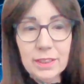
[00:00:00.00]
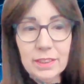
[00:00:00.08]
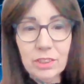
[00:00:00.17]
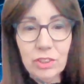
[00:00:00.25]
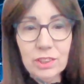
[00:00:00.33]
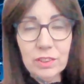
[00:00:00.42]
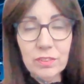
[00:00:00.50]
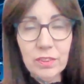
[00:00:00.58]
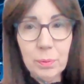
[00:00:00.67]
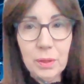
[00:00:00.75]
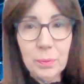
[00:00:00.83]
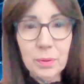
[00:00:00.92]
conditions, right?
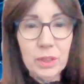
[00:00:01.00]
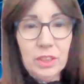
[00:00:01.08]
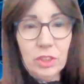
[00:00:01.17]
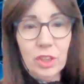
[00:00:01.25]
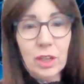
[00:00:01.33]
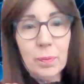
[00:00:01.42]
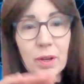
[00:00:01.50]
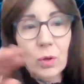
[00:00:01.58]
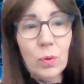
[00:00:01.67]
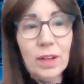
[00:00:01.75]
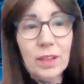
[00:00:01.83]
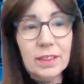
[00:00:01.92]
People, when you talk about
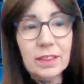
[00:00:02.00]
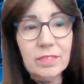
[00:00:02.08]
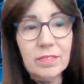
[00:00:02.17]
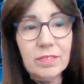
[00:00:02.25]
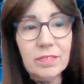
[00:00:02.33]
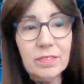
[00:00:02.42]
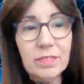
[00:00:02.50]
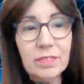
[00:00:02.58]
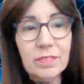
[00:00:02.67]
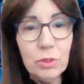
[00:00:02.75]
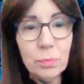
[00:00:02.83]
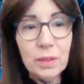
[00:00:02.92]
quality of life,
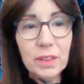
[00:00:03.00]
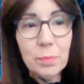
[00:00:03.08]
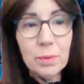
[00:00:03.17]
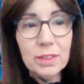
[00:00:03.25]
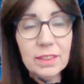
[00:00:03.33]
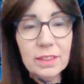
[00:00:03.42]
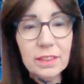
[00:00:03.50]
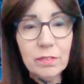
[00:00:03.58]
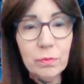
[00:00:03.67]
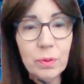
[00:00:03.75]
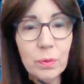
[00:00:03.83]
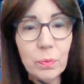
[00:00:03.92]
people should be able to
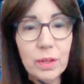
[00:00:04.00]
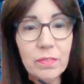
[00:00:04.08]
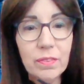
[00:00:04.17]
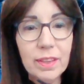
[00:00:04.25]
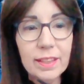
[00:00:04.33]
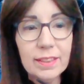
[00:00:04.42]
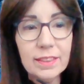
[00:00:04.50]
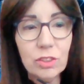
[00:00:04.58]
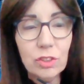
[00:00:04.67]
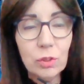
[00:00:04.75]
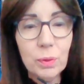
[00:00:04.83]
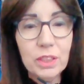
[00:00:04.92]
live with whatever that
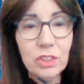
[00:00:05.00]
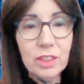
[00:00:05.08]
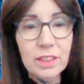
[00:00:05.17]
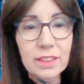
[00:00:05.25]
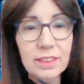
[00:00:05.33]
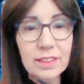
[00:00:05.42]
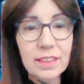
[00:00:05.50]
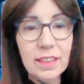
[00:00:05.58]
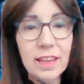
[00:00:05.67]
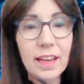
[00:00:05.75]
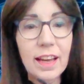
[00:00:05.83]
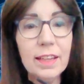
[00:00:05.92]
situation is
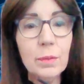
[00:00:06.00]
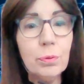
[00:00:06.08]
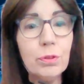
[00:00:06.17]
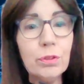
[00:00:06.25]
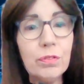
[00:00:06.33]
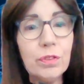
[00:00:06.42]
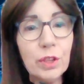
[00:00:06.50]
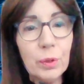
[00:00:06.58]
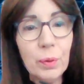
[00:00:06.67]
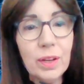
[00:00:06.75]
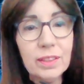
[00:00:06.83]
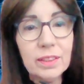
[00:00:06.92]
and improve their
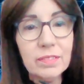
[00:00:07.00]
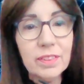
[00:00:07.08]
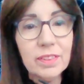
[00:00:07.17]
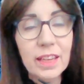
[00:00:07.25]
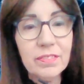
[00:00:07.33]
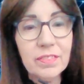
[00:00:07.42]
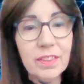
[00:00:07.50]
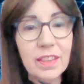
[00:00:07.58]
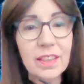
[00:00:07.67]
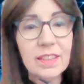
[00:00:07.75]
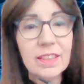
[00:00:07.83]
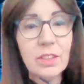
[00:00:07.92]
quality of life.
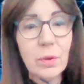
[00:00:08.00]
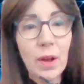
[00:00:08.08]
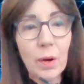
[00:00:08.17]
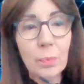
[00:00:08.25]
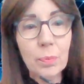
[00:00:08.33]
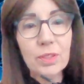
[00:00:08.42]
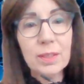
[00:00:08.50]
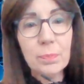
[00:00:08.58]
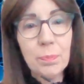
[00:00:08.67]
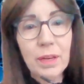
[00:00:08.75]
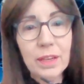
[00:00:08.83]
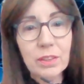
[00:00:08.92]
So our
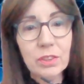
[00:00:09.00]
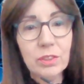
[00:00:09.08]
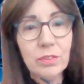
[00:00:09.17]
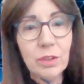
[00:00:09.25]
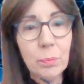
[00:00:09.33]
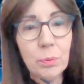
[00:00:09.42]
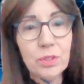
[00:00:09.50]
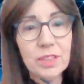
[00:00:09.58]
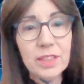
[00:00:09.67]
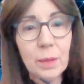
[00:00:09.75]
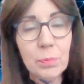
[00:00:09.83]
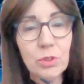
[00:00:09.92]
perspective or
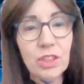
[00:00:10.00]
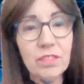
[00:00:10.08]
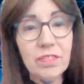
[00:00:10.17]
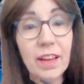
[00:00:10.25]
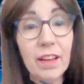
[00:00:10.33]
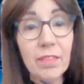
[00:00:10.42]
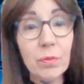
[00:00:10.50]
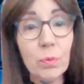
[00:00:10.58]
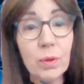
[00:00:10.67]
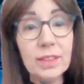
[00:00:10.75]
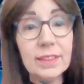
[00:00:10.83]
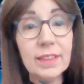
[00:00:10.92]
perception of health,
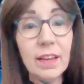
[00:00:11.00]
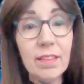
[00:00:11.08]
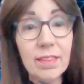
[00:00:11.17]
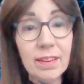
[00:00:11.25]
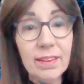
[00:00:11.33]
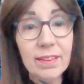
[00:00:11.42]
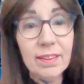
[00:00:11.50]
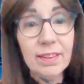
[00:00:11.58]
what is healthy,